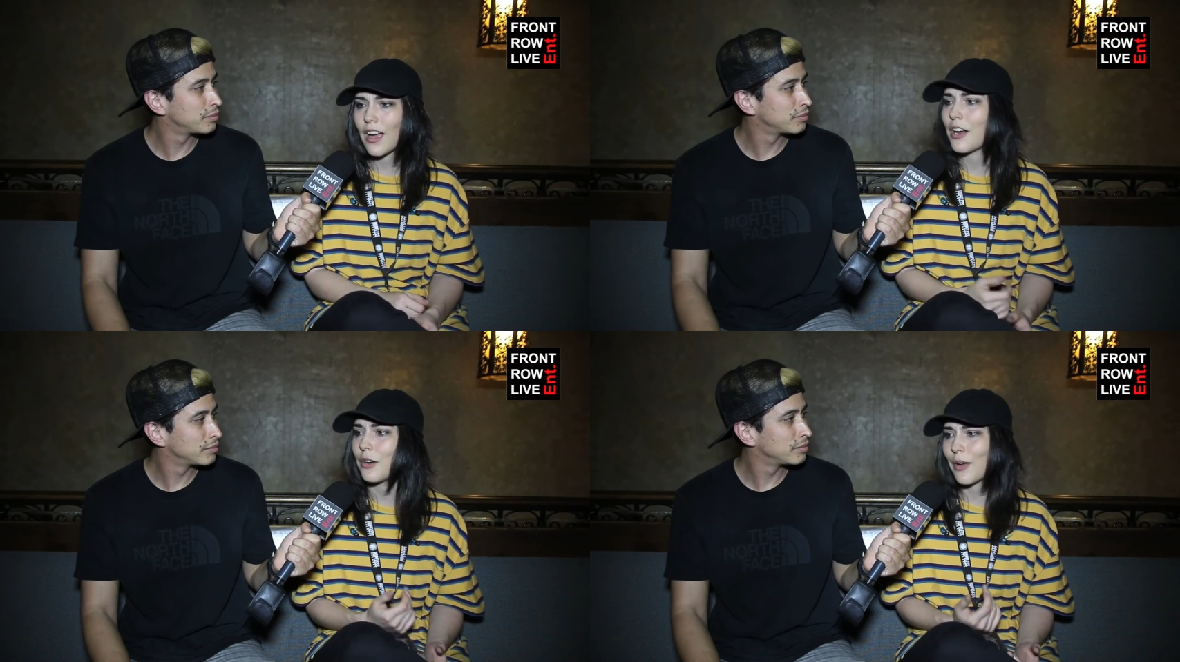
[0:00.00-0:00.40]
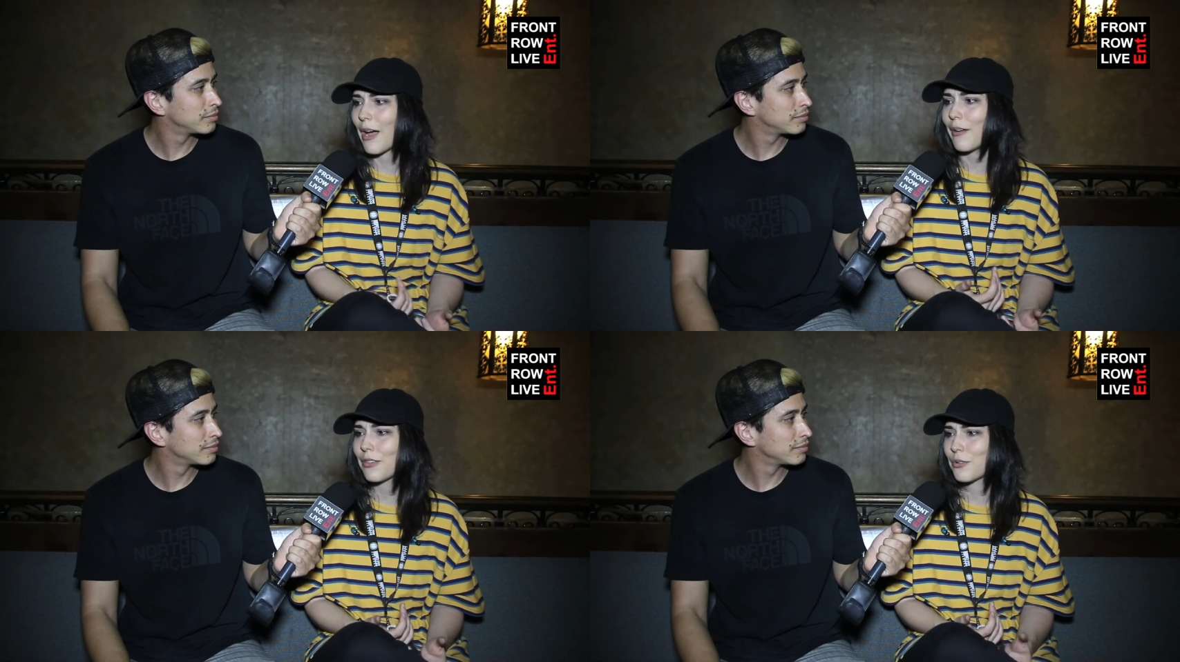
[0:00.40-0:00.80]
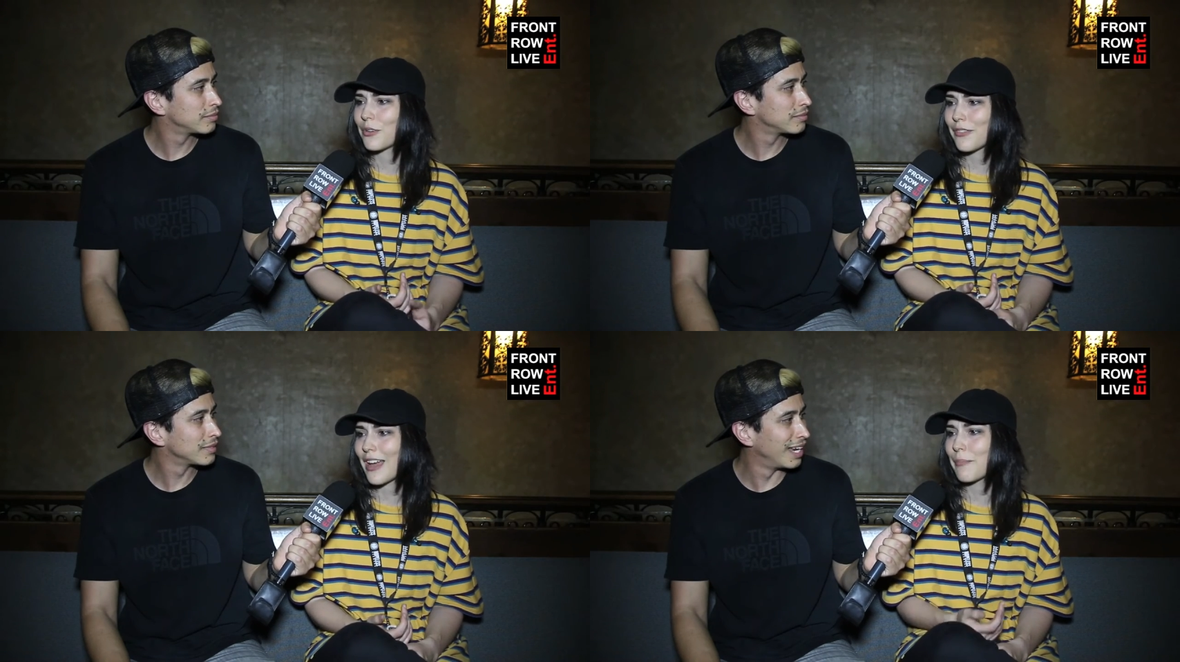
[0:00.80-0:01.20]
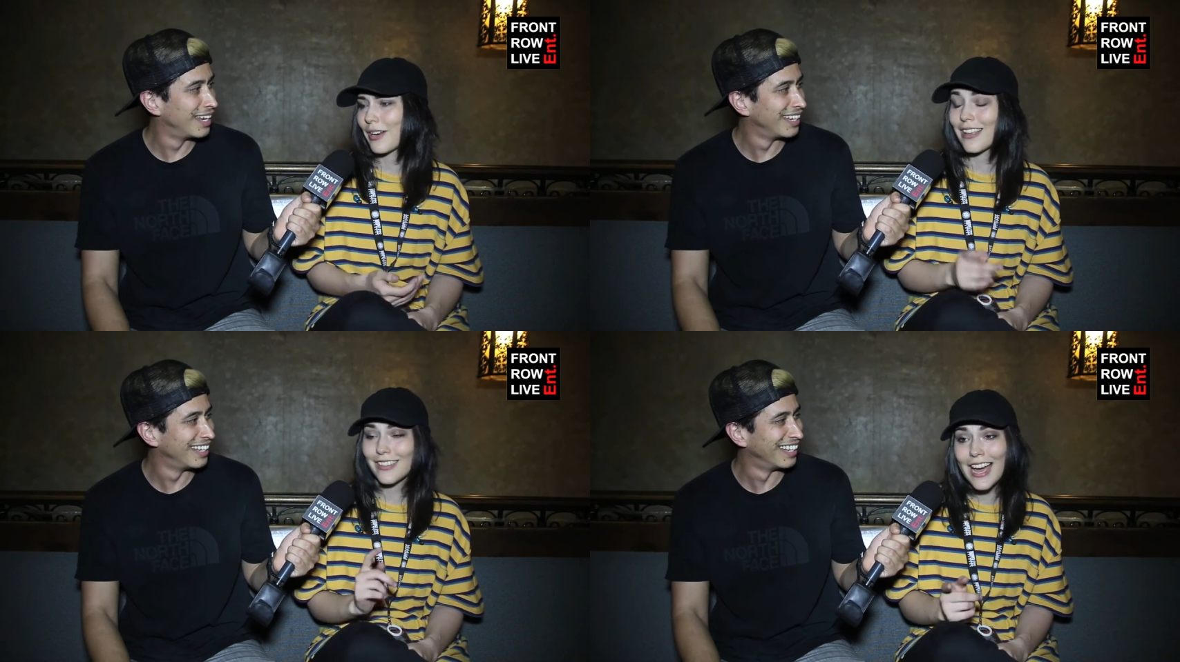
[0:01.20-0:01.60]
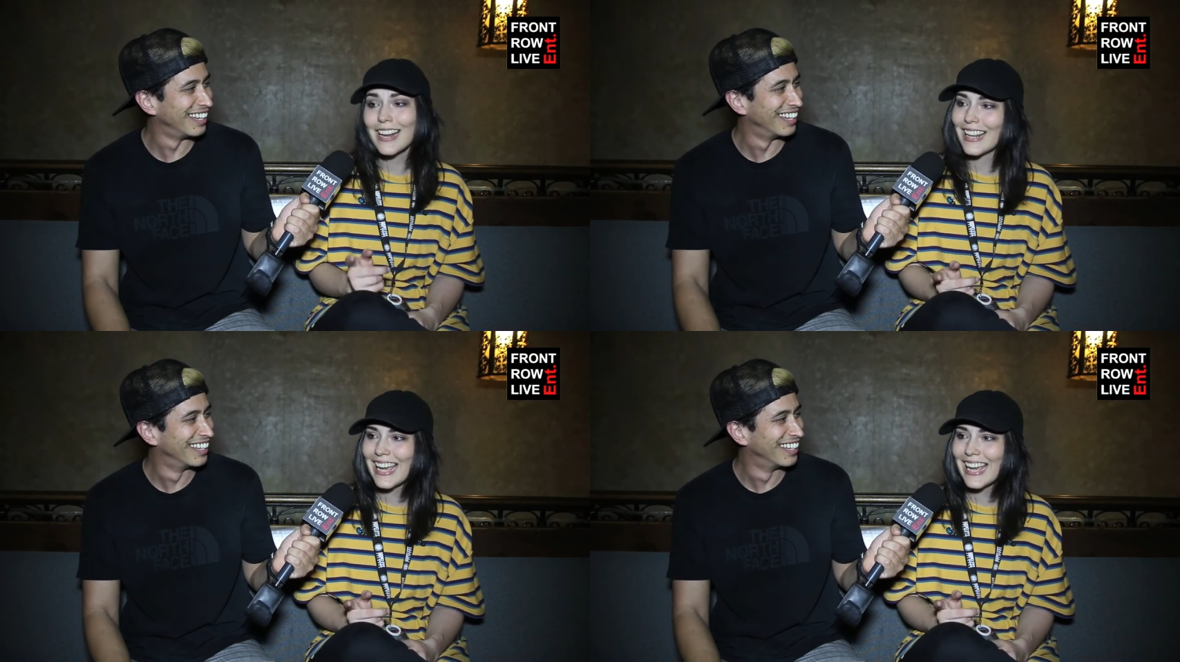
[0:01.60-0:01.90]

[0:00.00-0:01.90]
Speaker 1: I don't know how I thought of that, but I kind of